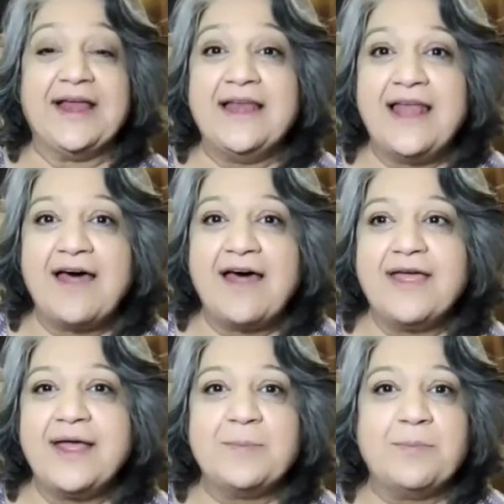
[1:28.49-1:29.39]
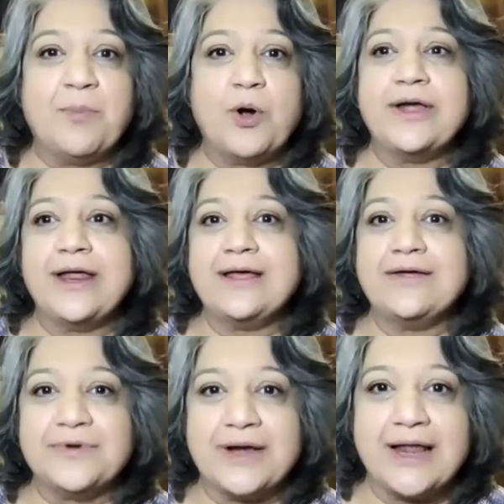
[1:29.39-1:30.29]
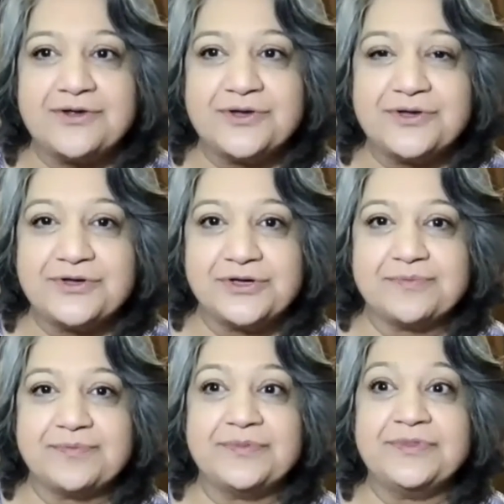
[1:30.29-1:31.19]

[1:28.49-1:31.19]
loving, bonding relationship,